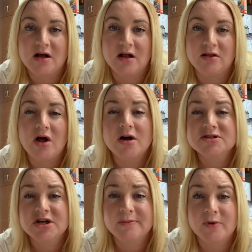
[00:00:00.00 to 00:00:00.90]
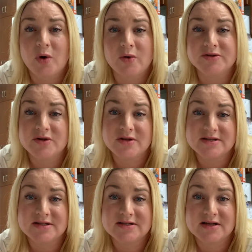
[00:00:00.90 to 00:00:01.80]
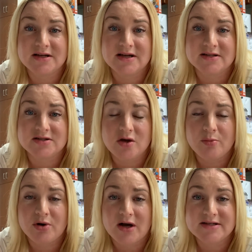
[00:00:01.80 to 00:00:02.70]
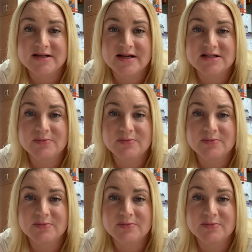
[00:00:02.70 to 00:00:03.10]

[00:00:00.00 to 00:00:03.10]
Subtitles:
a long-term goal. So this is a slow process,